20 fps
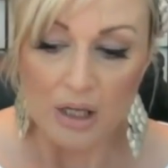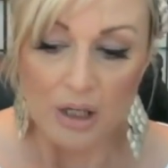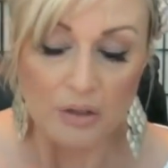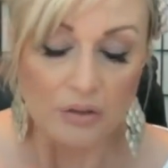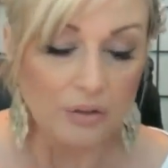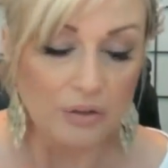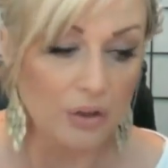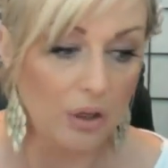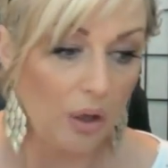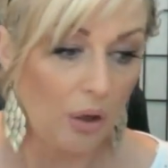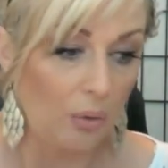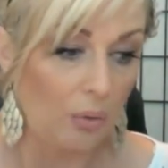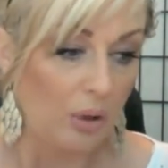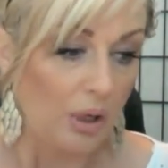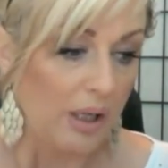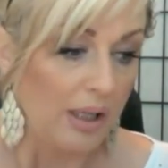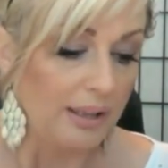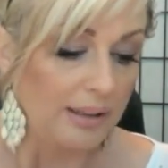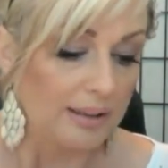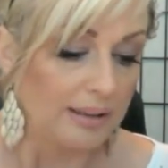So
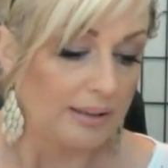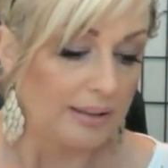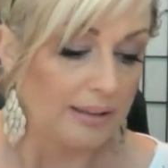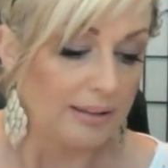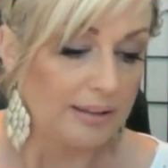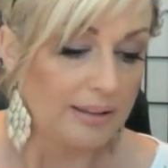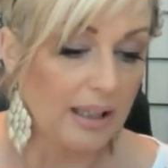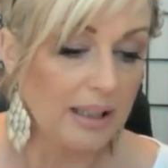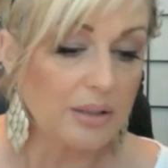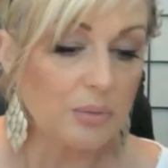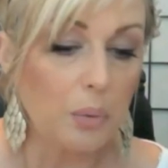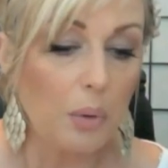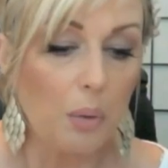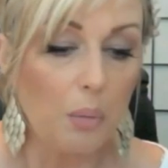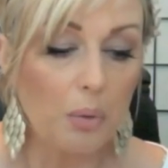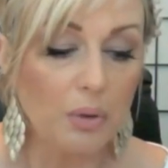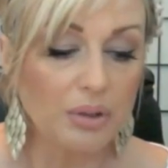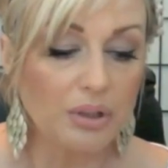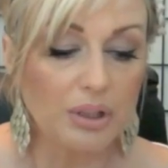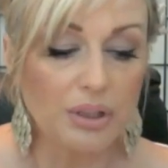that's what I
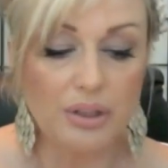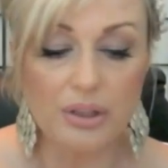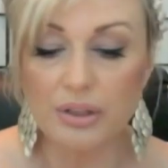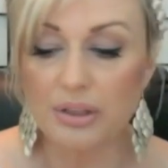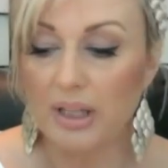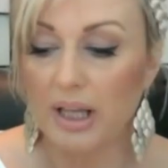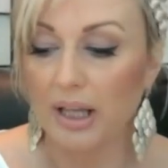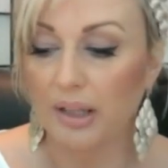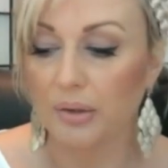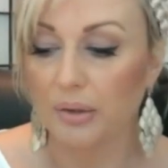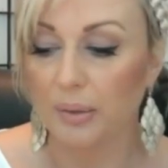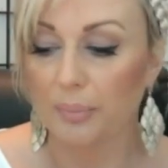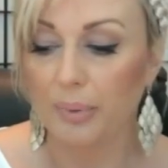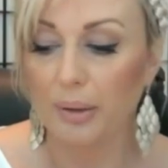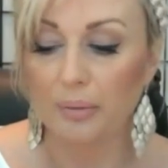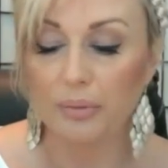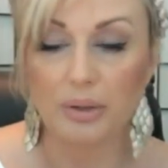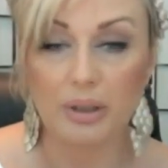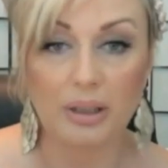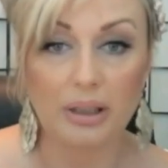wanted to tell you
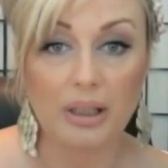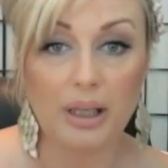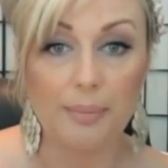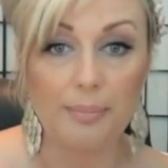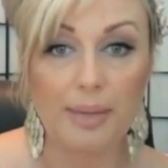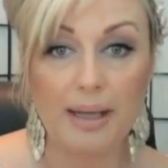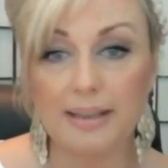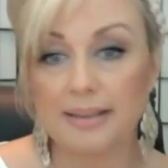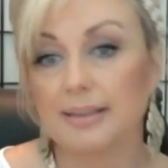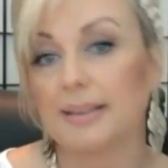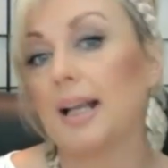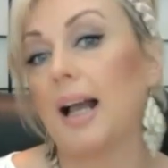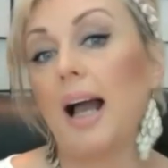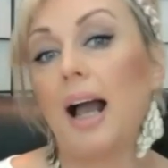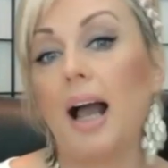about the Illamasqua,